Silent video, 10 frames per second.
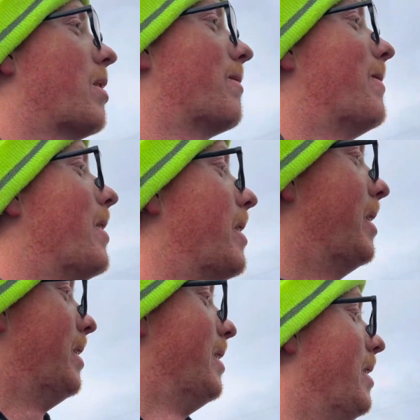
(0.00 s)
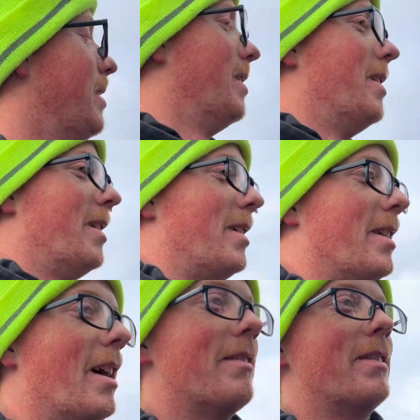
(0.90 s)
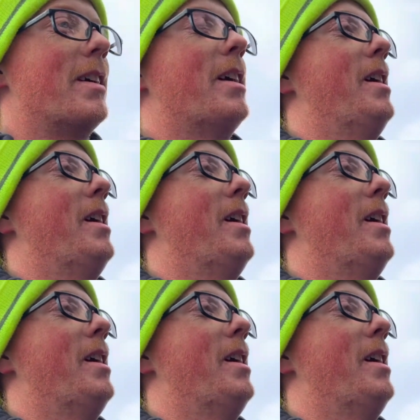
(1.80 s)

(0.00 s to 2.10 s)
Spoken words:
of fun. Not really.